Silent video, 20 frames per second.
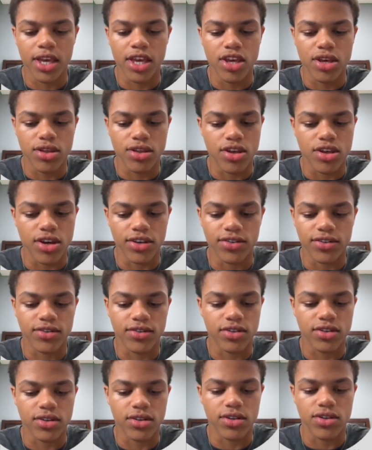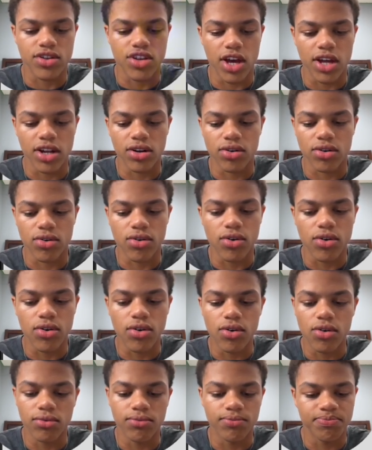Just
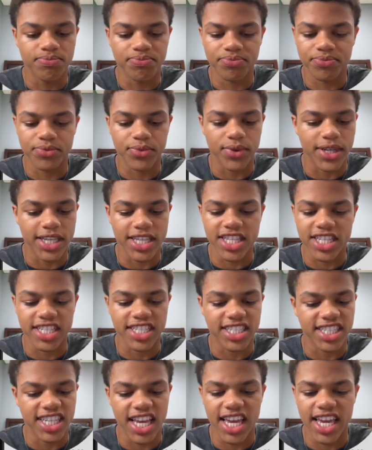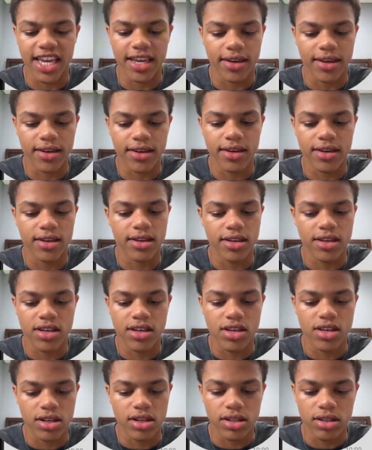general, you can just say
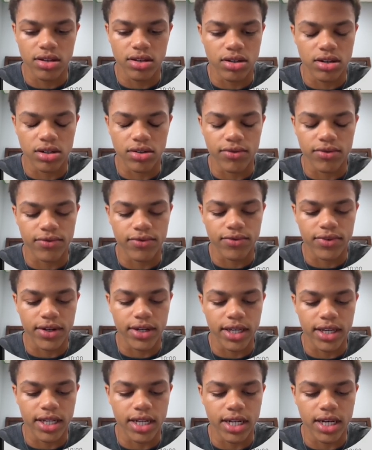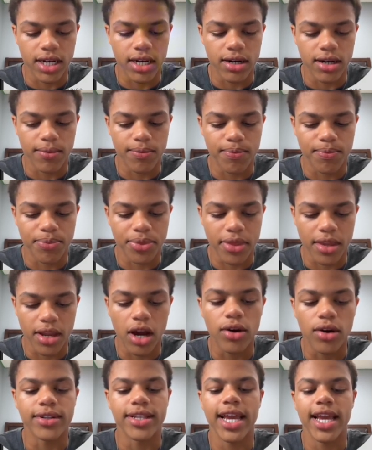freaking
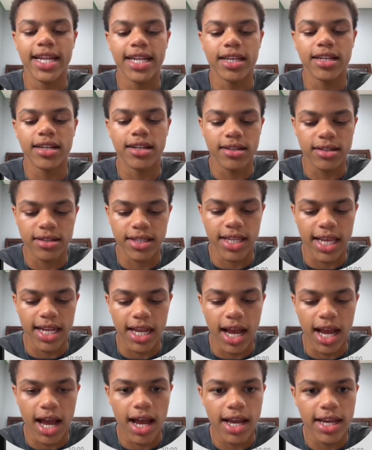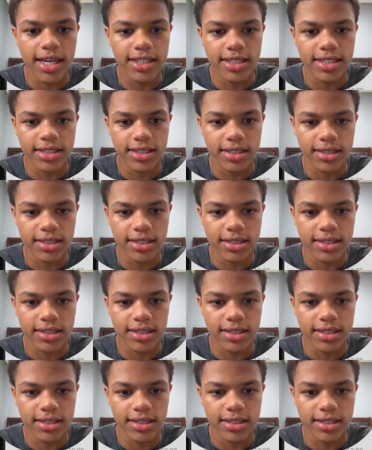data highs